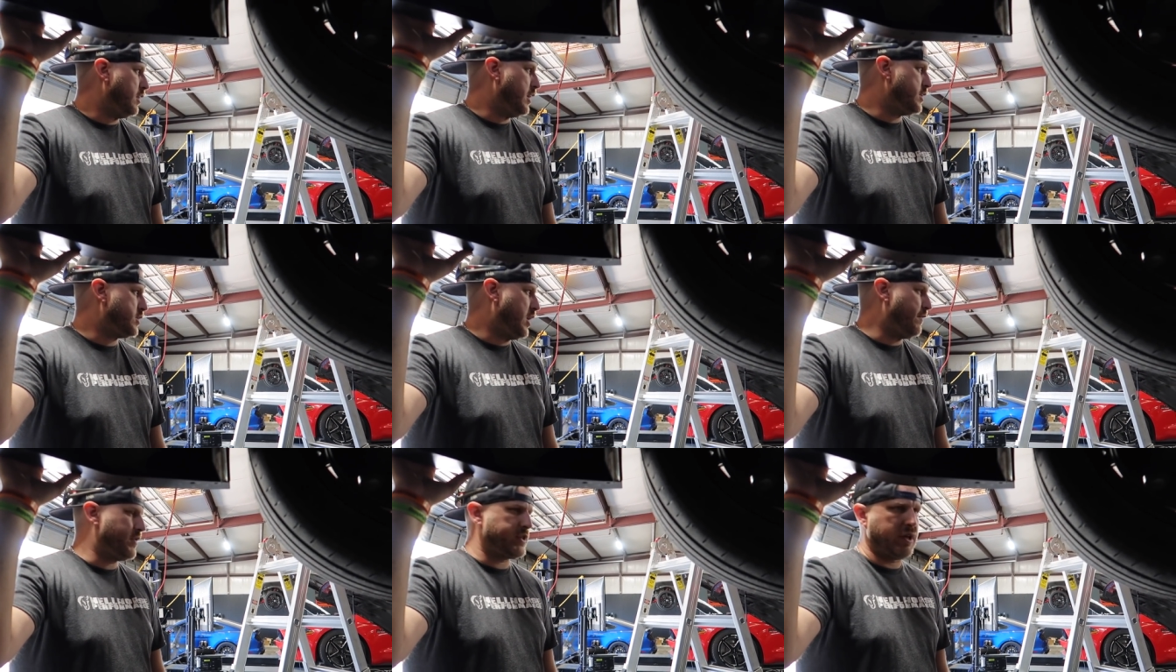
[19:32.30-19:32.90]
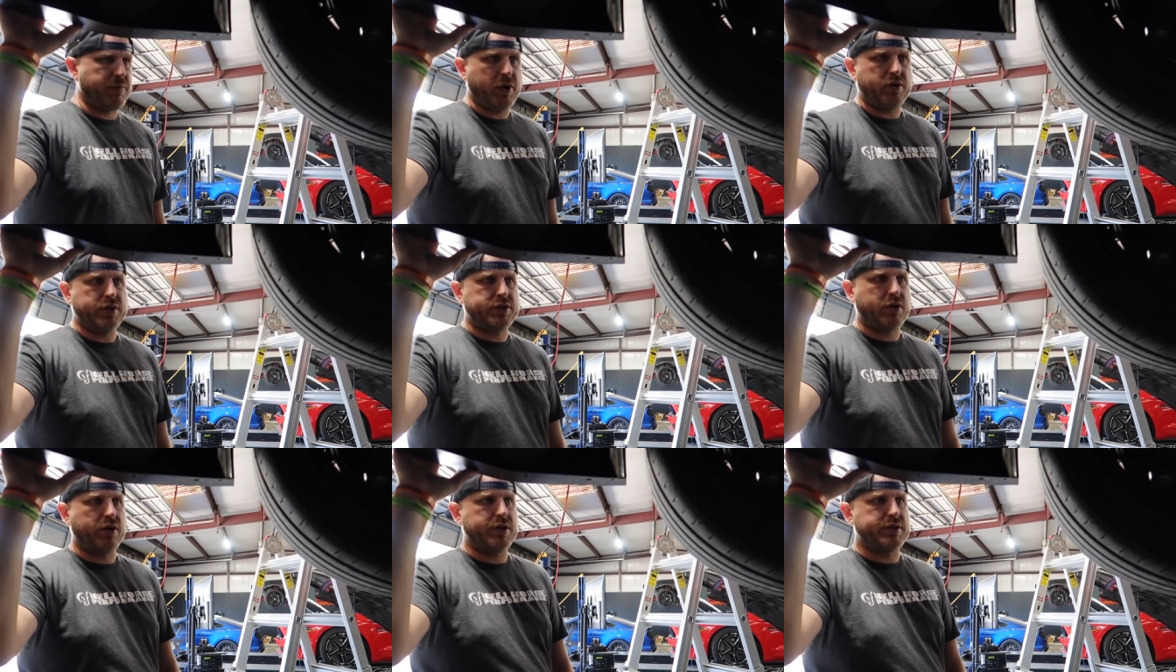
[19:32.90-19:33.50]
It's obviously apparent
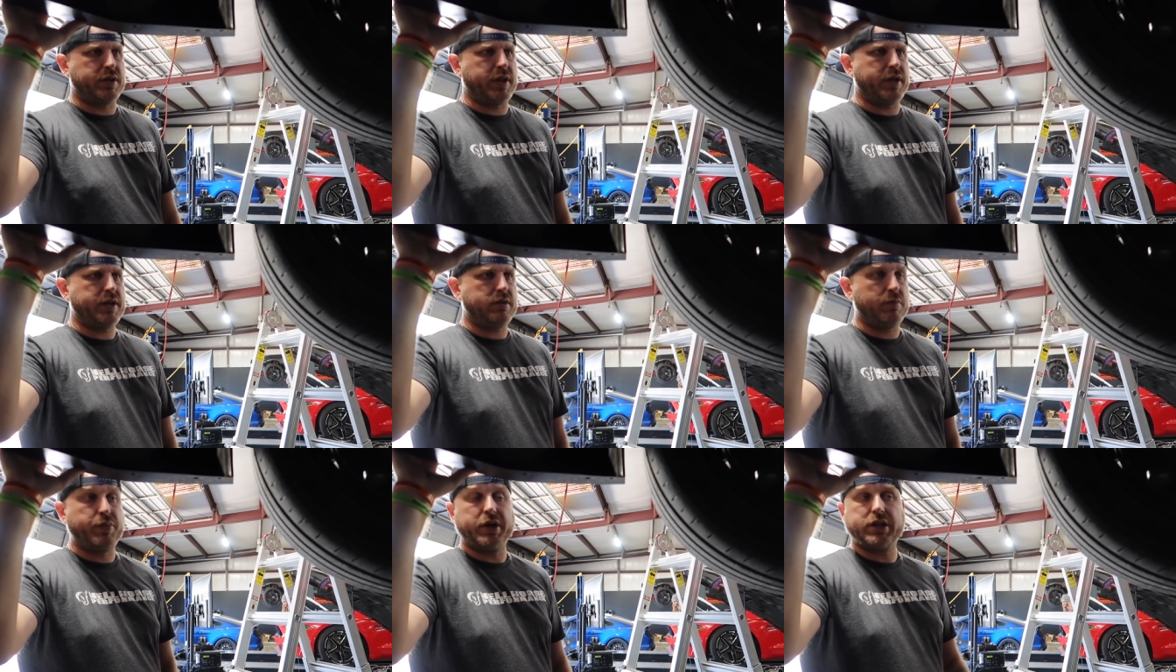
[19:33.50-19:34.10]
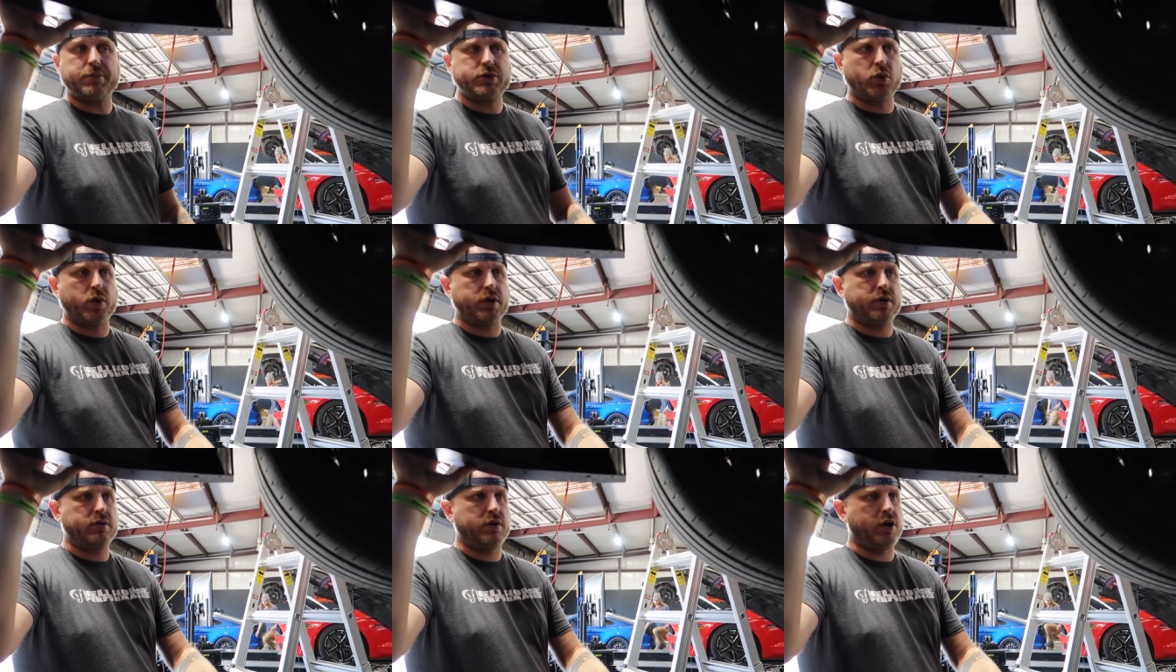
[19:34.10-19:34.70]
parent's car doesn't like it. Pick up
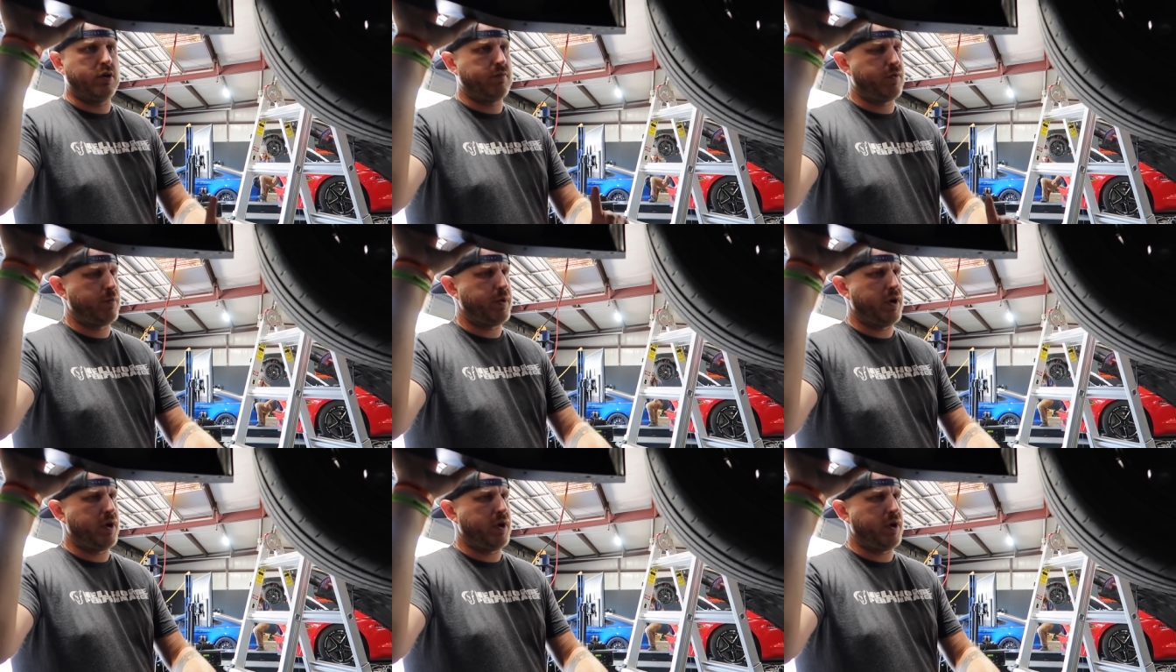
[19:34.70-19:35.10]
torque, 100 foot,